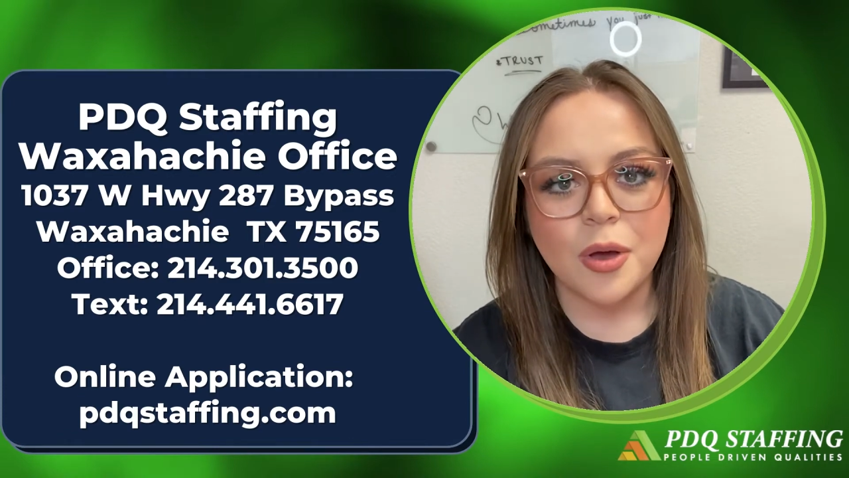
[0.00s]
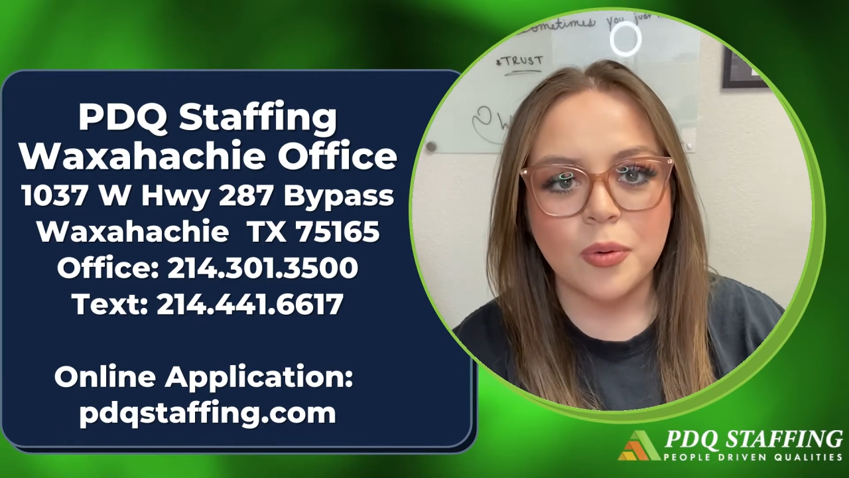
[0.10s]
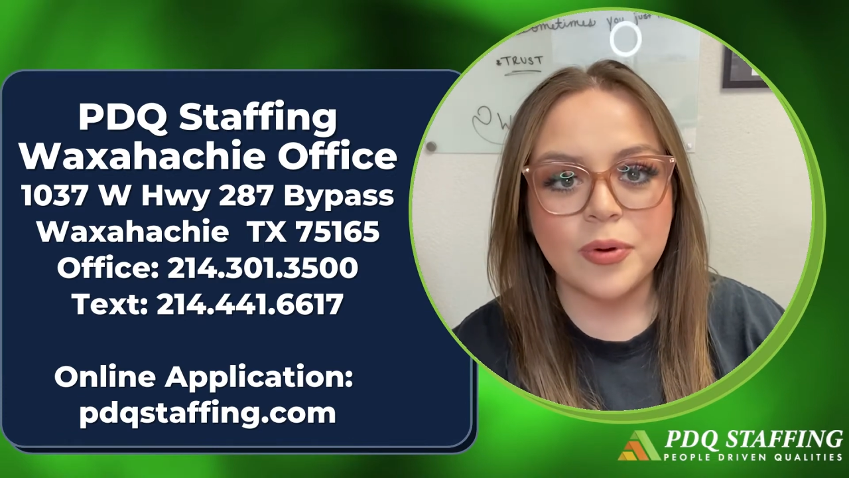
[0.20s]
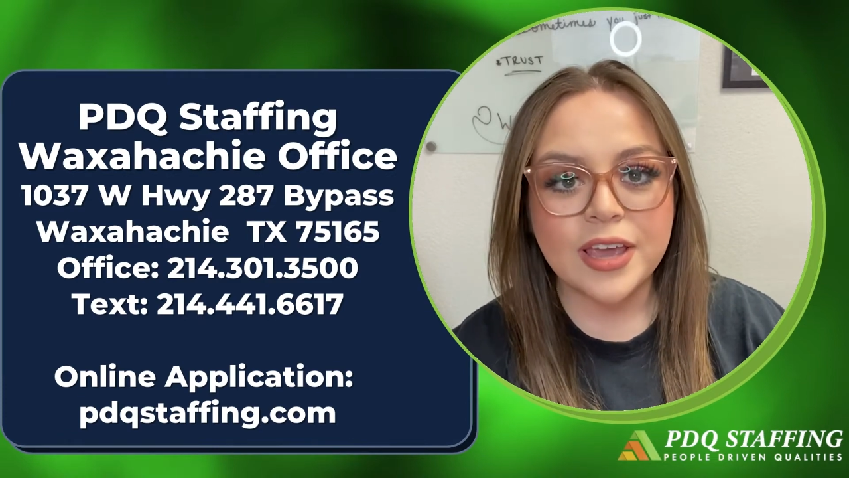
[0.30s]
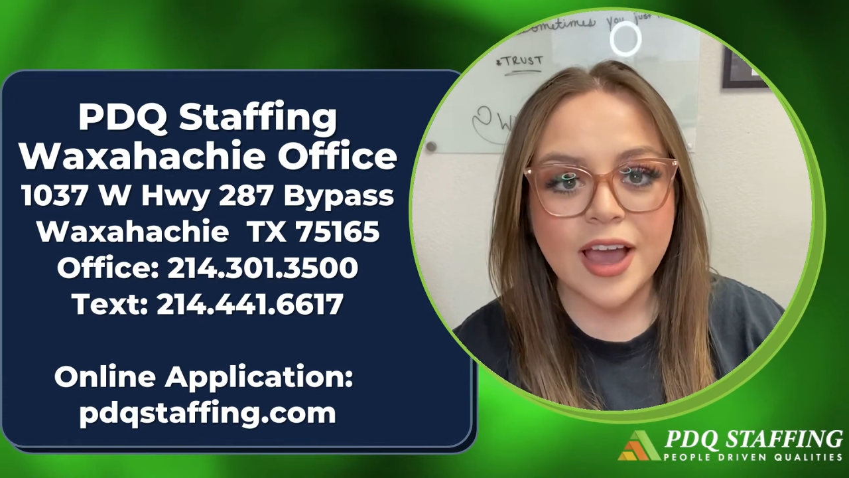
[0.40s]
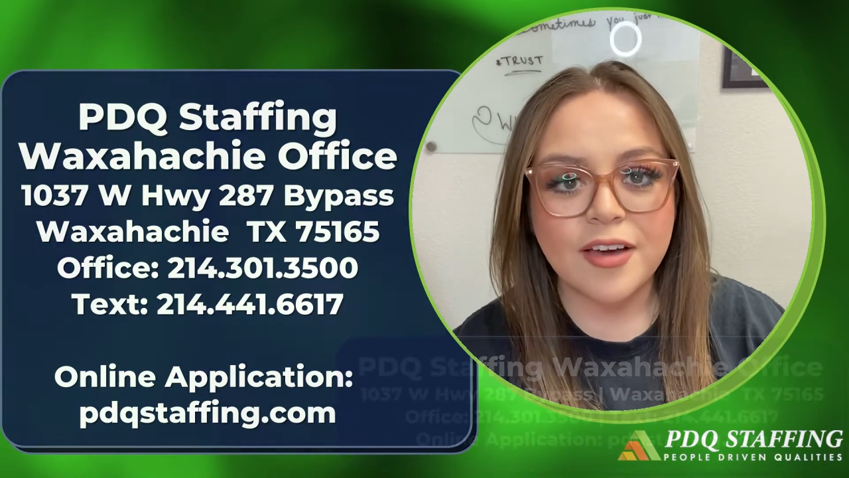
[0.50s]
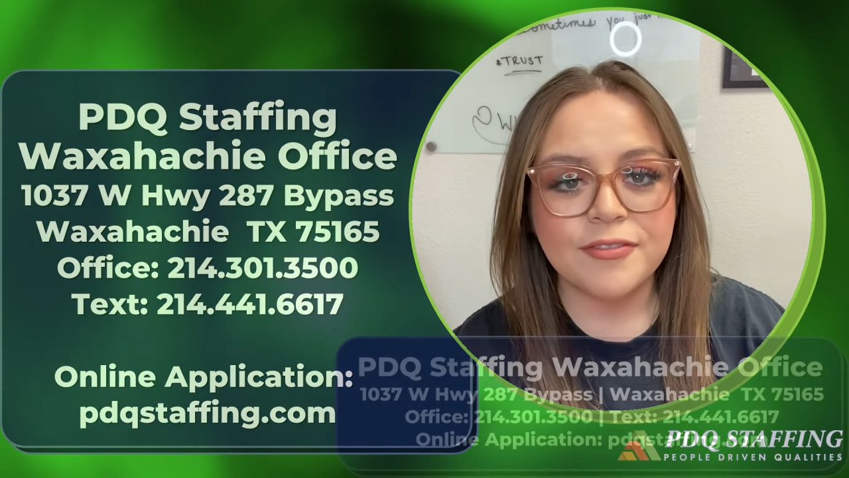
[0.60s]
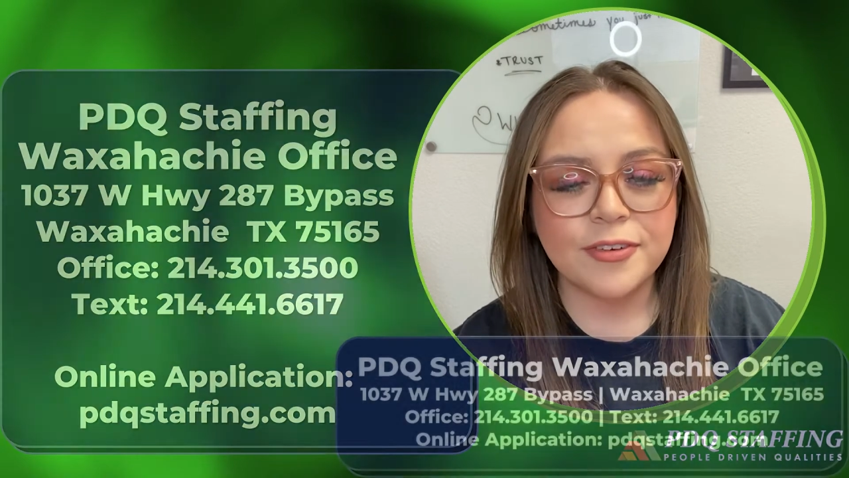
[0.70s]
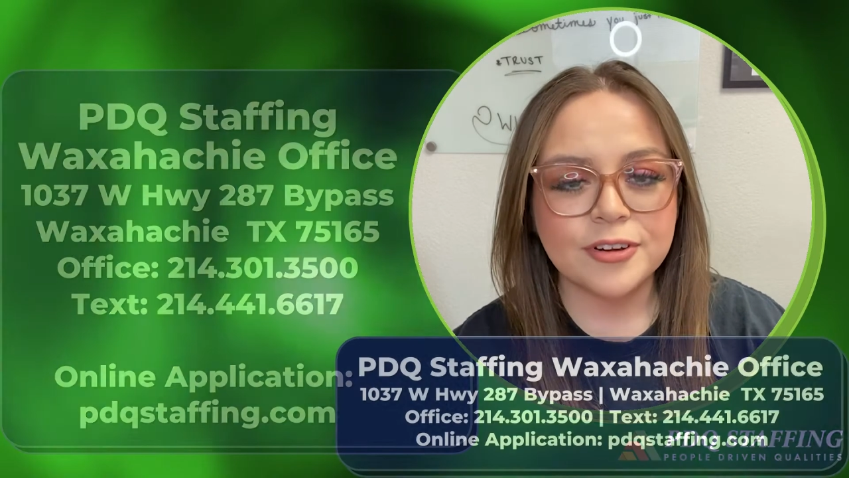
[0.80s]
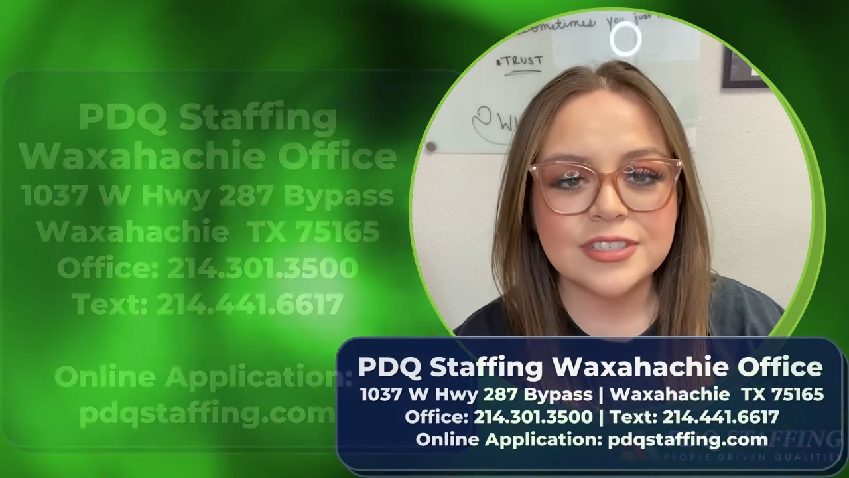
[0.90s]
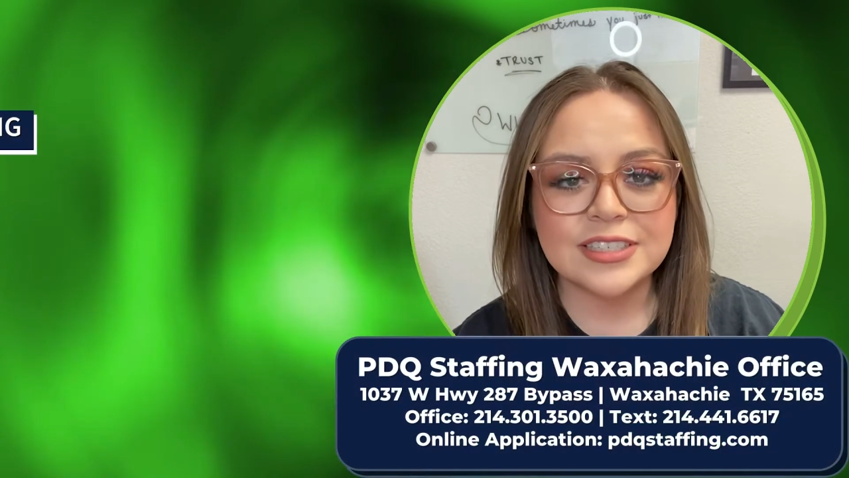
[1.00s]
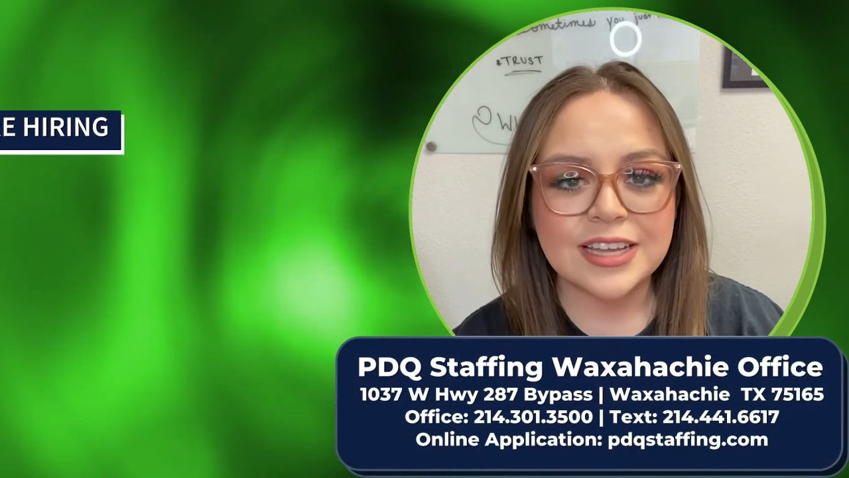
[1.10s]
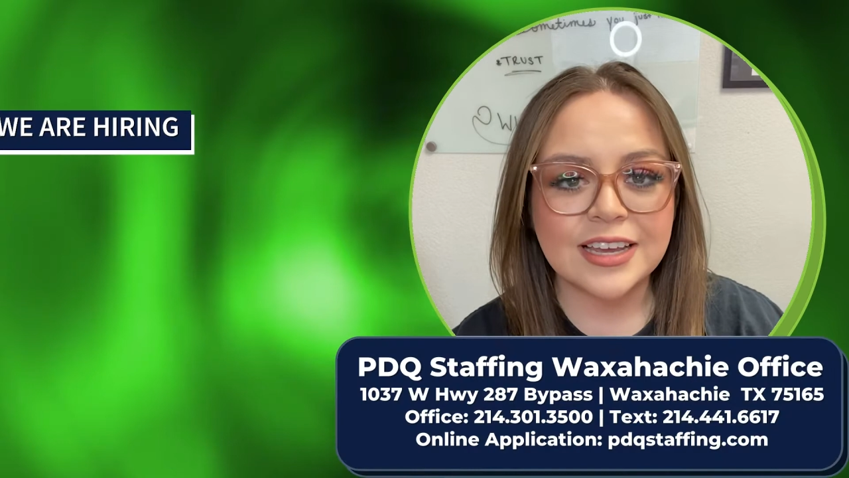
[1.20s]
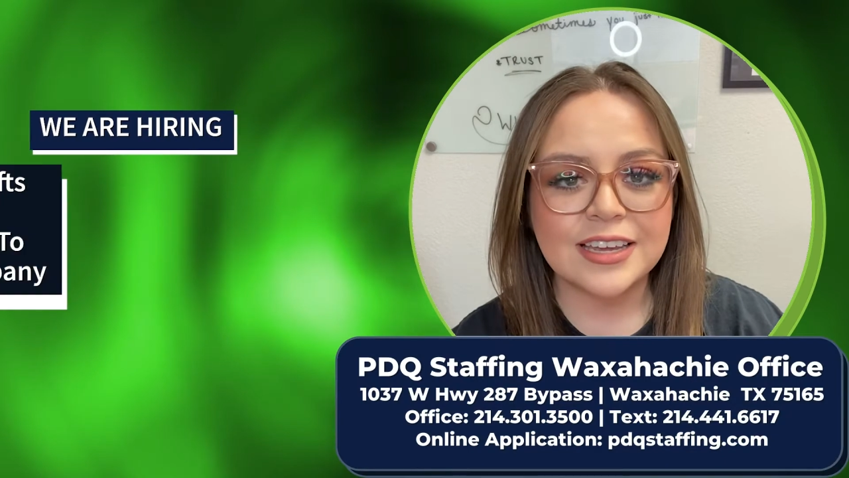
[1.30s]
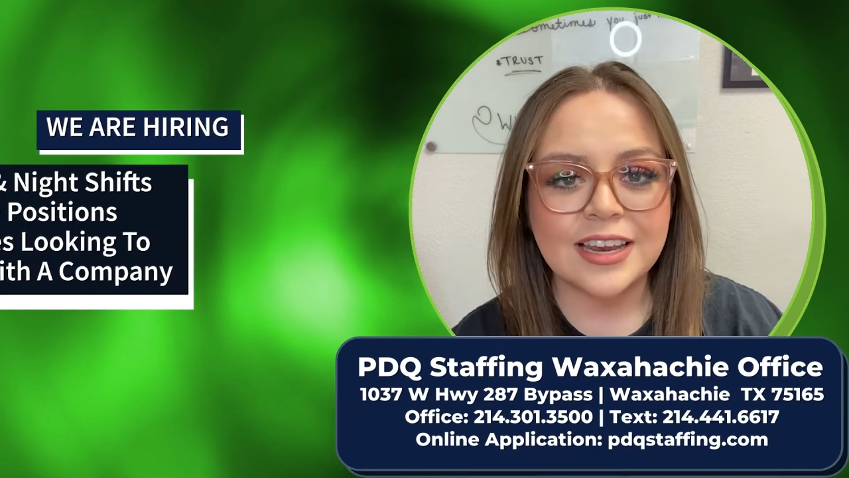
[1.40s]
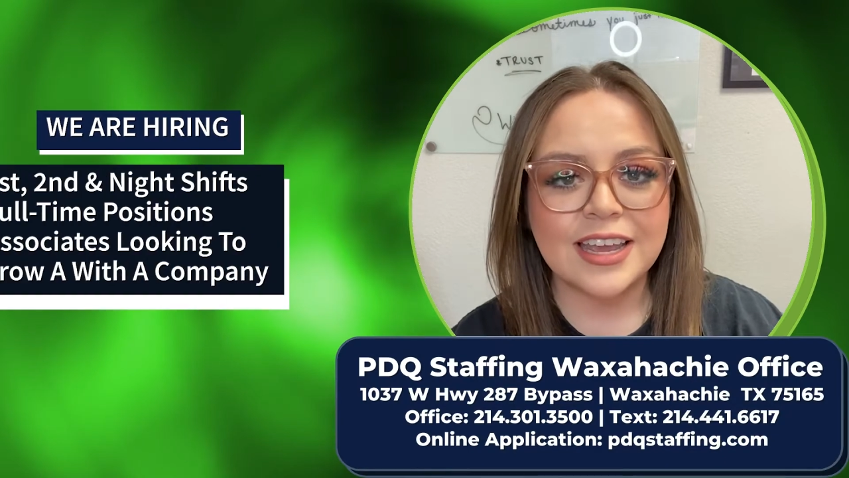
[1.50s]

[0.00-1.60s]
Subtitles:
We have first, second,